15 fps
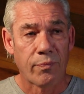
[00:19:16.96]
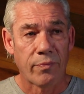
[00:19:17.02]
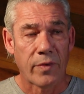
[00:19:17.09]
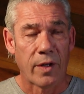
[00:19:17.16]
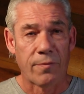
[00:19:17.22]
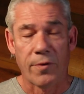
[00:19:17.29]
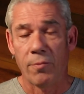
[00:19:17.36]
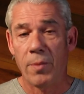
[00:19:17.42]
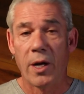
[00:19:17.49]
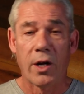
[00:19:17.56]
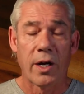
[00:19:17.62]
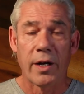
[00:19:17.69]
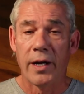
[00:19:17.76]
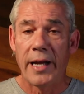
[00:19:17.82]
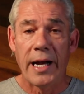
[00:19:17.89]
if you've been
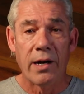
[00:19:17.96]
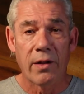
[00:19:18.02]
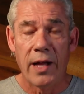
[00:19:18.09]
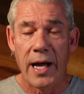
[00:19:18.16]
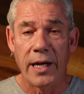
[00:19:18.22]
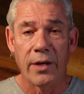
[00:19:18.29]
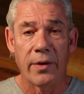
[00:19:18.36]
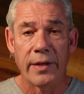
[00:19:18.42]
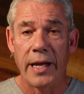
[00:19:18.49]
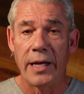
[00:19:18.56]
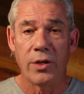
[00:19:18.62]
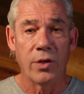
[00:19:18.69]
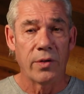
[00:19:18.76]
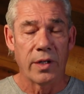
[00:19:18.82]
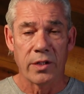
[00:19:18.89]
on an airliner and they
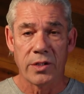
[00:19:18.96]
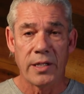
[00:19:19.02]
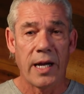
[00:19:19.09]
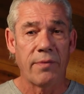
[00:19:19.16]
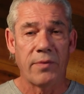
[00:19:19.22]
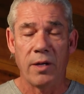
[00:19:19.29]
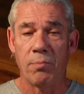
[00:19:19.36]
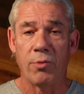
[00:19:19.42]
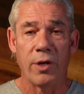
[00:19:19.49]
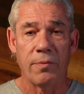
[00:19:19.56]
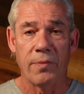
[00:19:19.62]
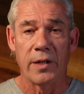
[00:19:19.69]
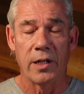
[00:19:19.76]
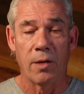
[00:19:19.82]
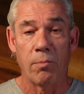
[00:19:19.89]
do their safety
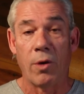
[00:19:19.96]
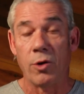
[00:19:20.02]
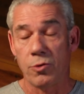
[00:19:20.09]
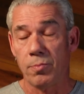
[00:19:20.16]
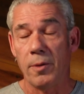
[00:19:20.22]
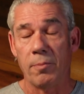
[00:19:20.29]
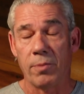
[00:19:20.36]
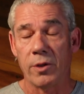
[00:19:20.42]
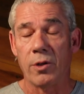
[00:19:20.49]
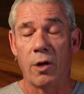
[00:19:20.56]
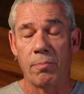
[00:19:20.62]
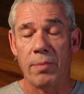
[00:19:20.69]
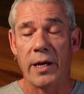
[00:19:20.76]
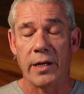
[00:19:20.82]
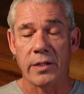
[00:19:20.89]
briefing that most people
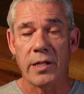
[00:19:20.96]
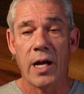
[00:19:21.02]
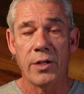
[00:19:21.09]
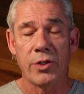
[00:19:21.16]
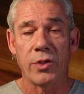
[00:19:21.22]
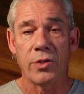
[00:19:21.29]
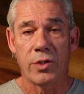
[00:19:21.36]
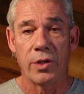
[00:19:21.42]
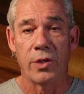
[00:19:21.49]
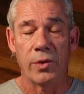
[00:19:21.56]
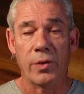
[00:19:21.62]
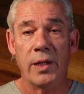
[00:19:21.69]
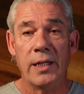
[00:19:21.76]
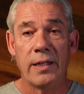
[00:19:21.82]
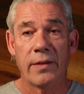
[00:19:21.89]
don't pay attention to,
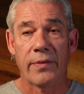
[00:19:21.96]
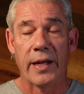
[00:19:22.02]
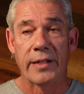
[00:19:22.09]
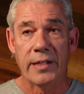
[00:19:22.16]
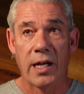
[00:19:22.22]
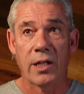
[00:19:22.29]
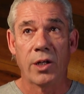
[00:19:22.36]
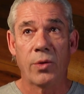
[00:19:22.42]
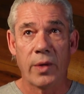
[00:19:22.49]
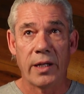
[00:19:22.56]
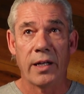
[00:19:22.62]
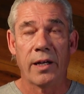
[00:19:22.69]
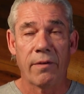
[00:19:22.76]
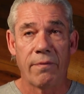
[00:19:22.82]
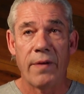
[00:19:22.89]
they tell you in
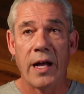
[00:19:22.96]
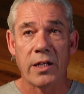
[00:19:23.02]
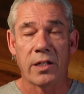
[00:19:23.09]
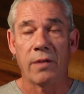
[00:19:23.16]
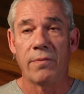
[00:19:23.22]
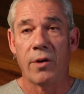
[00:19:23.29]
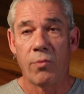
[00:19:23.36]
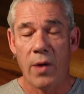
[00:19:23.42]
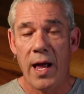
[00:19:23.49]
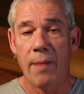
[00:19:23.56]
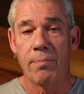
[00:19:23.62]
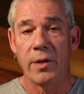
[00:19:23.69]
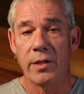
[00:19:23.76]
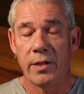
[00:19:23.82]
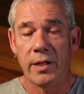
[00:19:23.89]
the event of a
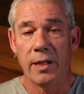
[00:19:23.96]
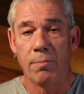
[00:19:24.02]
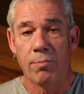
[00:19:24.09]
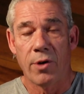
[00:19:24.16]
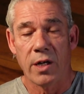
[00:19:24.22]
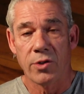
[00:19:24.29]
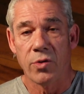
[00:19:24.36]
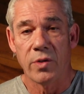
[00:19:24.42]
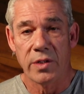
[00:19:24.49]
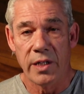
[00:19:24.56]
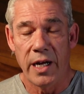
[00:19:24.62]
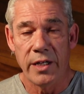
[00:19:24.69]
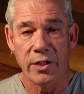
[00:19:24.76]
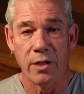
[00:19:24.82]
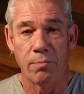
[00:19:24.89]
rapid
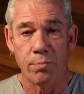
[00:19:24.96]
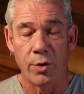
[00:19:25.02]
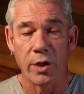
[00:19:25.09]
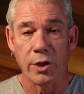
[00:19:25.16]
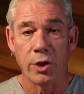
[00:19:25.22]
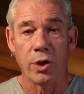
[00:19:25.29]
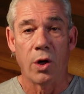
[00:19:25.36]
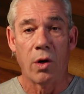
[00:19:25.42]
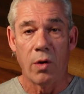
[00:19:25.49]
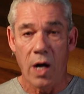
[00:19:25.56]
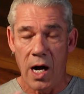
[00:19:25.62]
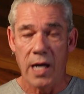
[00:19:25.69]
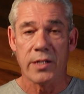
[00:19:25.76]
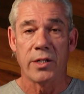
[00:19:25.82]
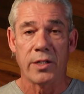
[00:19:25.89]
depressurization, put your
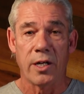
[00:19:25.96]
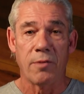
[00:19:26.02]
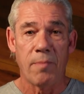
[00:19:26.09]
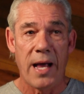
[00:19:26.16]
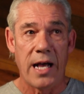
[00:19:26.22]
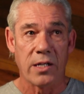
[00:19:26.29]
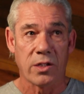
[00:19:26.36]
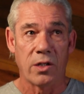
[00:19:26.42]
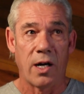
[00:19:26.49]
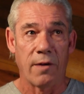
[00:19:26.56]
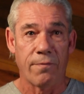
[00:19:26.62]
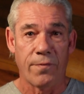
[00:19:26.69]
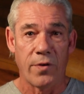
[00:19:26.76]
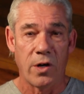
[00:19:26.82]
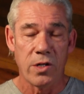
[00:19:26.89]
oxygen mask on
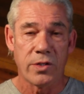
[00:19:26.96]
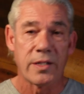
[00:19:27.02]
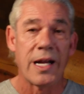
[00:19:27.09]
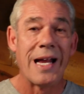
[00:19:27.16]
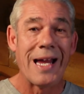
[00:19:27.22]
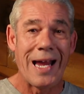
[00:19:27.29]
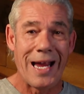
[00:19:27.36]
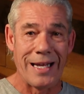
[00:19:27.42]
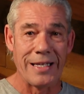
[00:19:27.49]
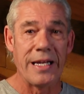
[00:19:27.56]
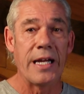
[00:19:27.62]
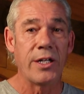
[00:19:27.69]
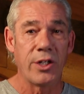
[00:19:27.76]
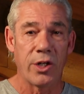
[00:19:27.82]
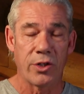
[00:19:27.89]
first and
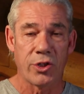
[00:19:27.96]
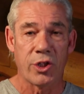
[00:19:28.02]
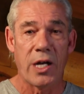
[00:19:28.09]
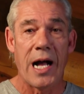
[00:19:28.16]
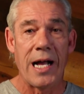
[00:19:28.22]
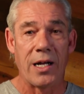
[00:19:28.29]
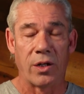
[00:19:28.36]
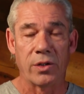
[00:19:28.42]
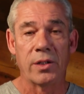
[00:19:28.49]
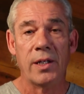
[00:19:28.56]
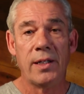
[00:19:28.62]
then your child.